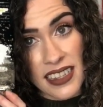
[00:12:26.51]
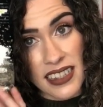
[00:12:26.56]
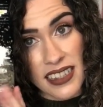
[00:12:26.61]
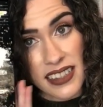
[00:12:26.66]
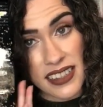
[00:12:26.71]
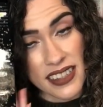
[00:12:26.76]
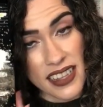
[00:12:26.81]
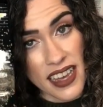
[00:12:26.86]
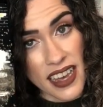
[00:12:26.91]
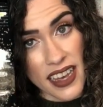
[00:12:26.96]

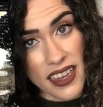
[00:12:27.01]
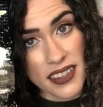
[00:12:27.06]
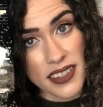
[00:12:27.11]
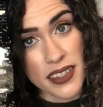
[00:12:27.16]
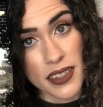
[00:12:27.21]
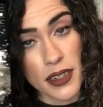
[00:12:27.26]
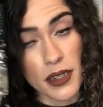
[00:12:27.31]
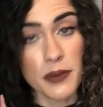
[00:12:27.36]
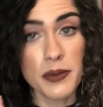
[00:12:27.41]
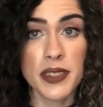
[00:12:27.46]
yeah,
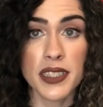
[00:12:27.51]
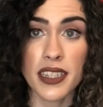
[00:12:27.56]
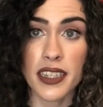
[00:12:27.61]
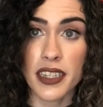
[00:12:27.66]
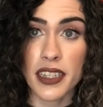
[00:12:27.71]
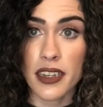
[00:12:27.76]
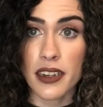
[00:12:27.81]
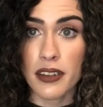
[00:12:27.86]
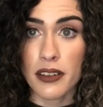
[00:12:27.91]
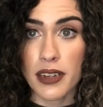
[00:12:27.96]
so
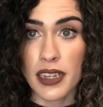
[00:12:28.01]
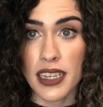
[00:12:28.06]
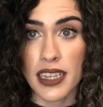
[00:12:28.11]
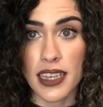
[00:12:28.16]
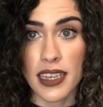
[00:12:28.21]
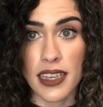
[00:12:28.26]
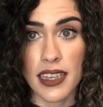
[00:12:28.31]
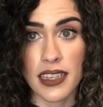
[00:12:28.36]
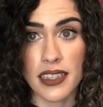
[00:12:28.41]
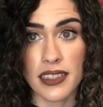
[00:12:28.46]
Obsidio
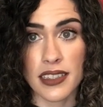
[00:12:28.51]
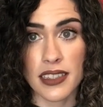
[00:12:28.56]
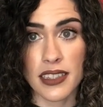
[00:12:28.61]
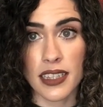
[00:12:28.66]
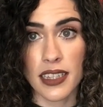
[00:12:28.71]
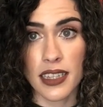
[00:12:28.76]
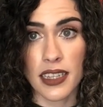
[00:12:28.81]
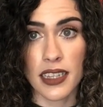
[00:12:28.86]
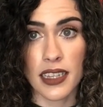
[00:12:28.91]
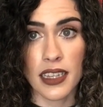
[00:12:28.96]

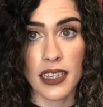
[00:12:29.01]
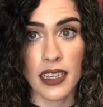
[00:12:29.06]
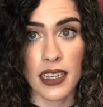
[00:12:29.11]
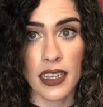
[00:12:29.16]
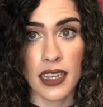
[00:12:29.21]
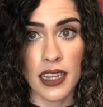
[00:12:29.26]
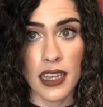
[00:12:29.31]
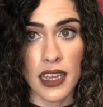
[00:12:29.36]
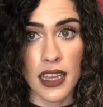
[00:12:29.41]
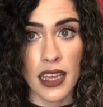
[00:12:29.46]
is
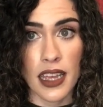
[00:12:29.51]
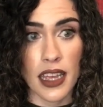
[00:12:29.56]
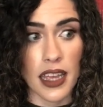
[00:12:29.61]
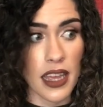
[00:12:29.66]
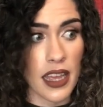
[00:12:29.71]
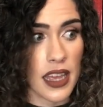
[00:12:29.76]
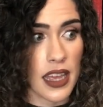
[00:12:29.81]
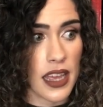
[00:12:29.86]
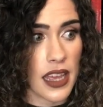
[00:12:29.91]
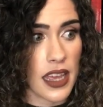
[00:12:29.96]

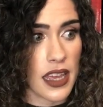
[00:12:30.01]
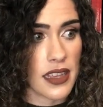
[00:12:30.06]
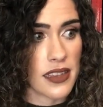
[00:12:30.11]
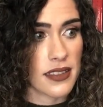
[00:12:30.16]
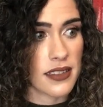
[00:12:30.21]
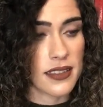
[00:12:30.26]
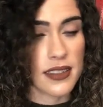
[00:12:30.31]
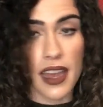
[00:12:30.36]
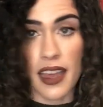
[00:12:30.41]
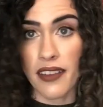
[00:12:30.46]
a
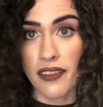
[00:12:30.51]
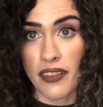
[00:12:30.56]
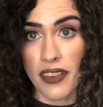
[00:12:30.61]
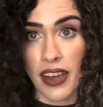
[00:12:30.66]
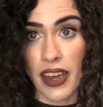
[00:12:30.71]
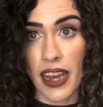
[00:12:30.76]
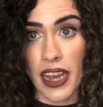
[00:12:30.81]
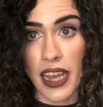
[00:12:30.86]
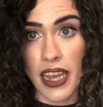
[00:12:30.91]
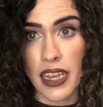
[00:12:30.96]

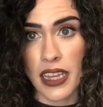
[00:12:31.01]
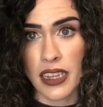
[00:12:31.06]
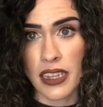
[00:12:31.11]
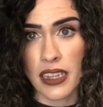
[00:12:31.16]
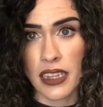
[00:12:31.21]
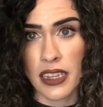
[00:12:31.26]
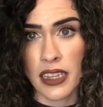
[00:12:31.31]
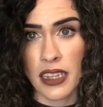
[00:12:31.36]
sci-fi